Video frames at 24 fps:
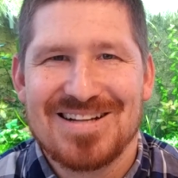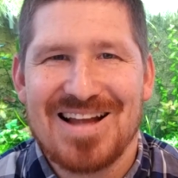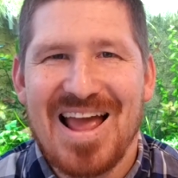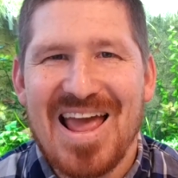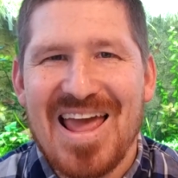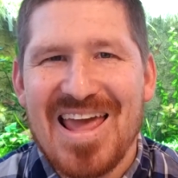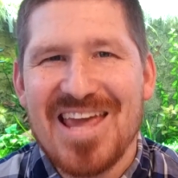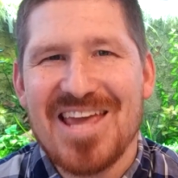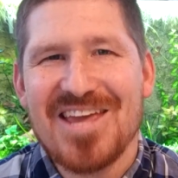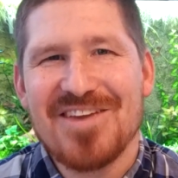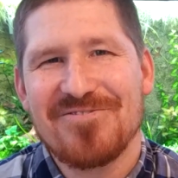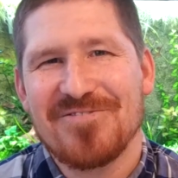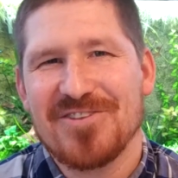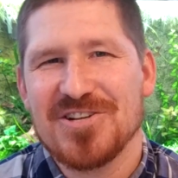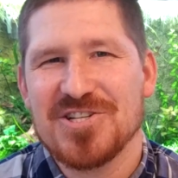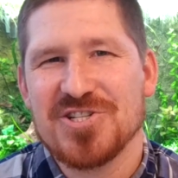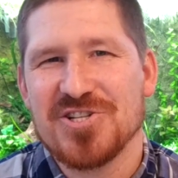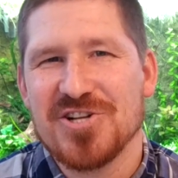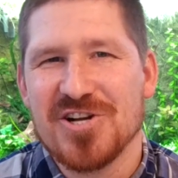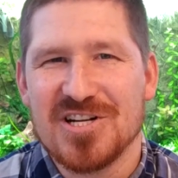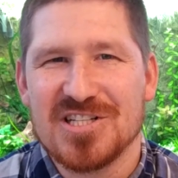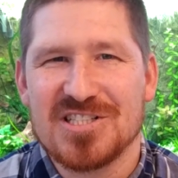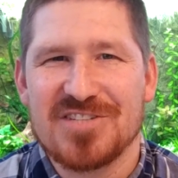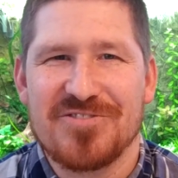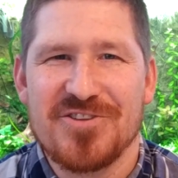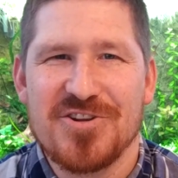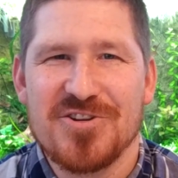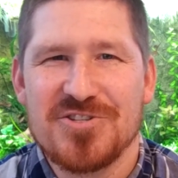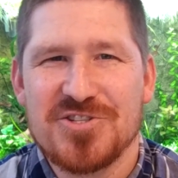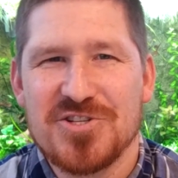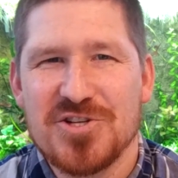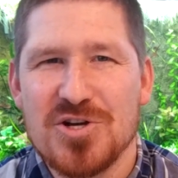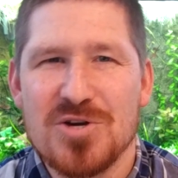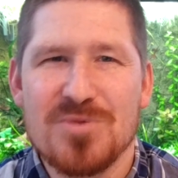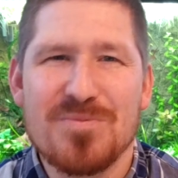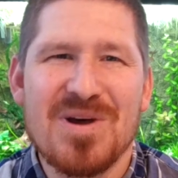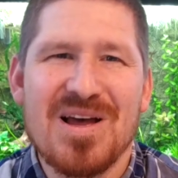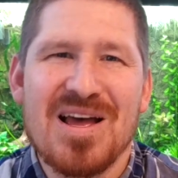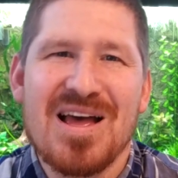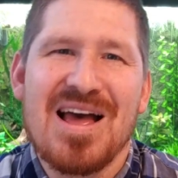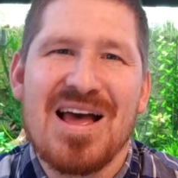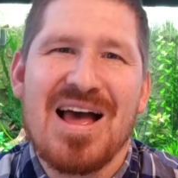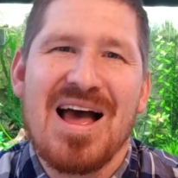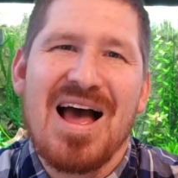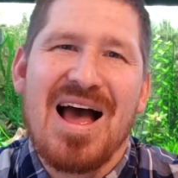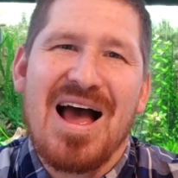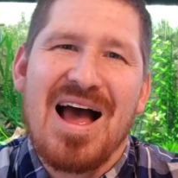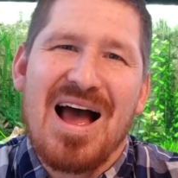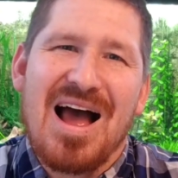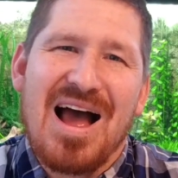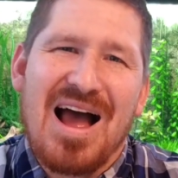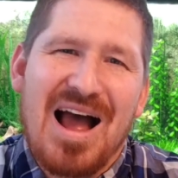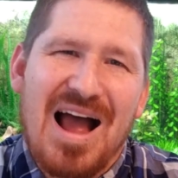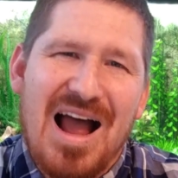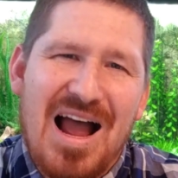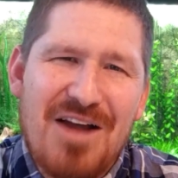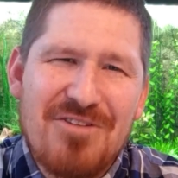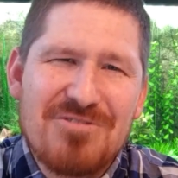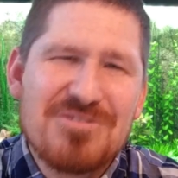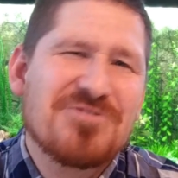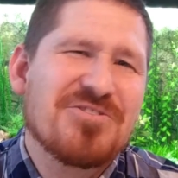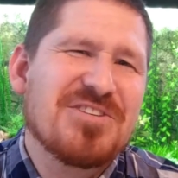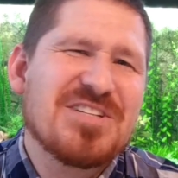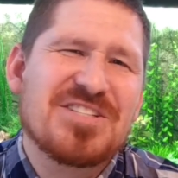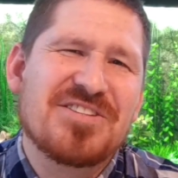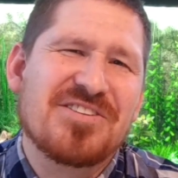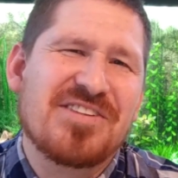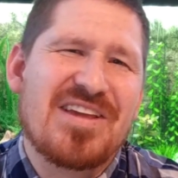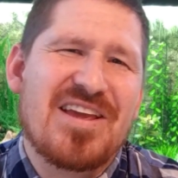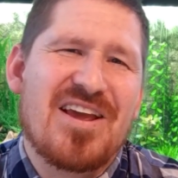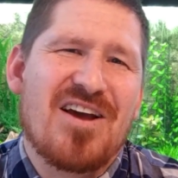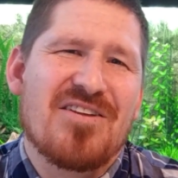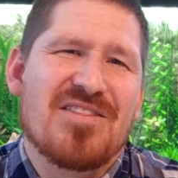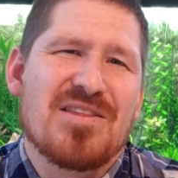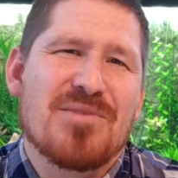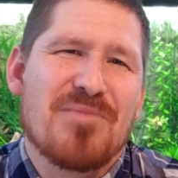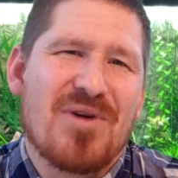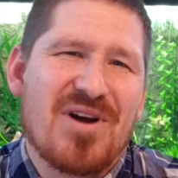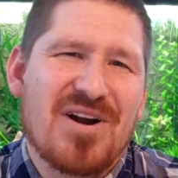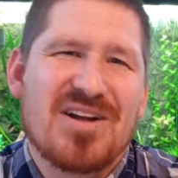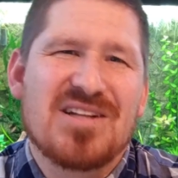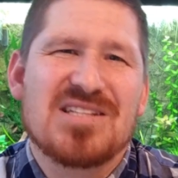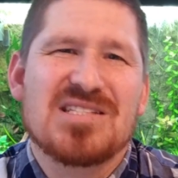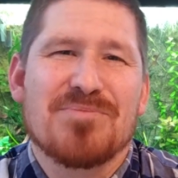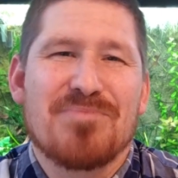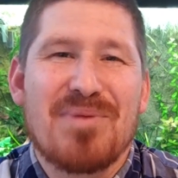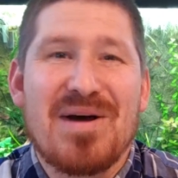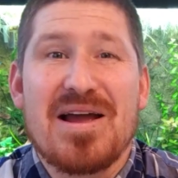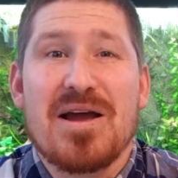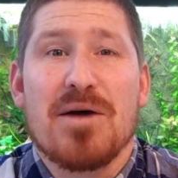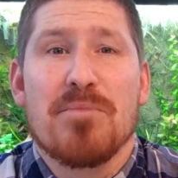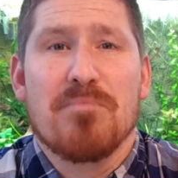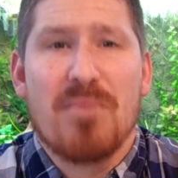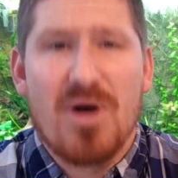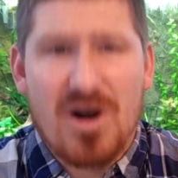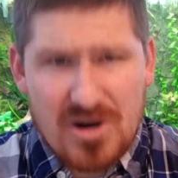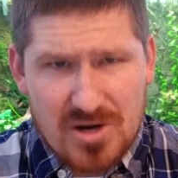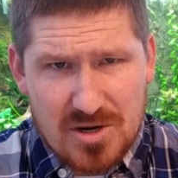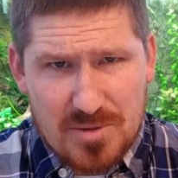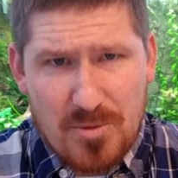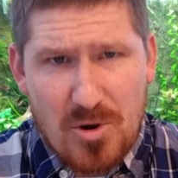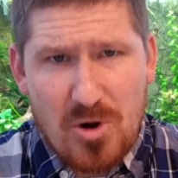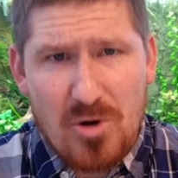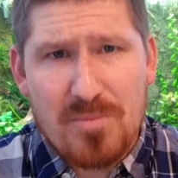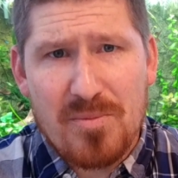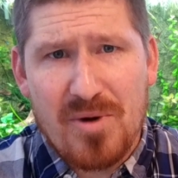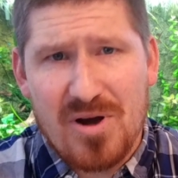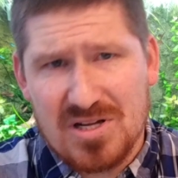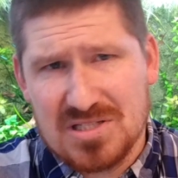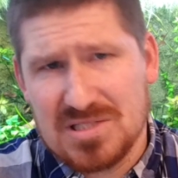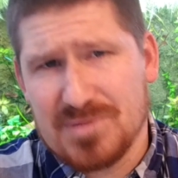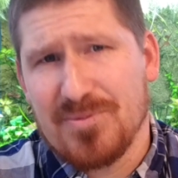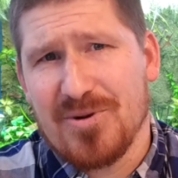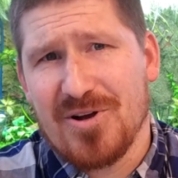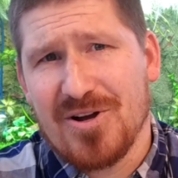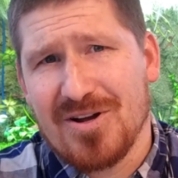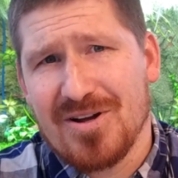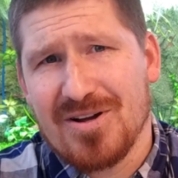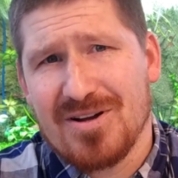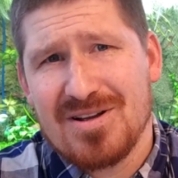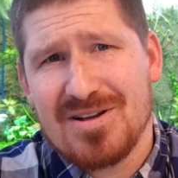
Hey fish nerds of YouTube! I was recently on the market to buy a Marimo Moss Ball.